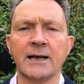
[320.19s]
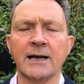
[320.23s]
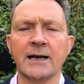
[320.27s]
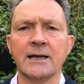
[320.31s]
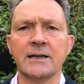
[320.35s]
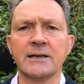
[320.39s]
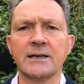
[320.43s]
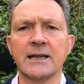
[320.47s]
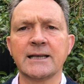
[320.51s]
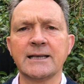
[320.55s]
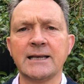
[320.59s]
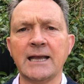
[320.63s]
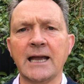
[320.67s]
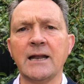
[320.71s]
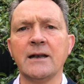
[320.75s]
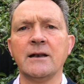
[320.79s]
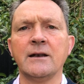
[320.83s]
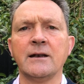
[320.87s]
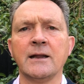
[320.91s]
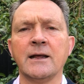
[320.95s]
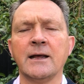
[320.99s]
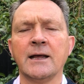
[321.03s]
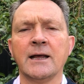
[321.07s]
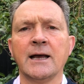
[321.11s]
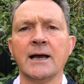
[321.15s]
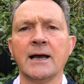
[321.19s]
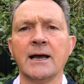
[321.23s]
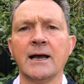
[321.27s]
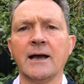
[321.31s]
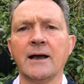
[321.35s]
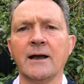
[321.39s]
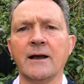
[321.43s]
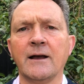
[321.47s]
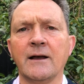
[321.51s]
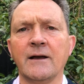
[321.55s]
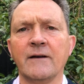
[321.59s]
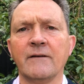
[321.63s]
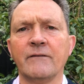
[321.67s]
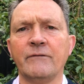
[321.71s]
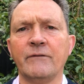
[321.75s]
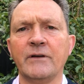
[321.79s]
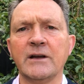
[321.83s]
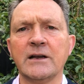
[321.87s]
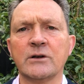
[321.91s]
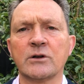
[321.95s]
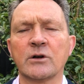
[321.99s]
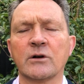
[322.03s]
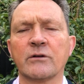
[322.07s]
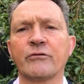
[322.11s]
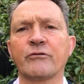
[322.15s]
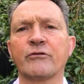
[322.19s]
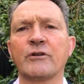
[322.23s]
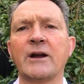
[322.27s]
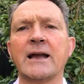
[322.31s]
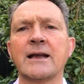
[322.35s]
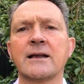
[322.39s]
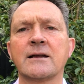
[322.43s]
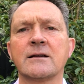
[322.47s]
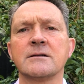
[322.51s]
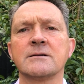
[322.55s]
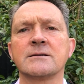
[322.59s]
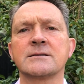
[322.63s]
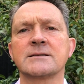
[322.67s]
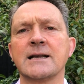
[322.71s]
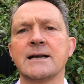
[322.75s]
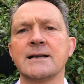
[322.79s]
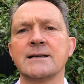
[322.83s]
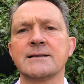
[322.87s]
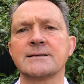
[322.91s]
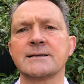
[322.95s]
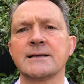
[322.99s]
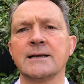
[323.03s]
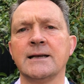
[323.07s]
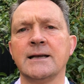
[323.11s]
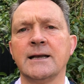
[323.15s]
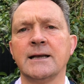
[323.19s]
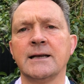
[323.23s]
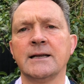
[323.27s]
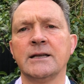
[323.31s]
And again, Viktor Frankl says,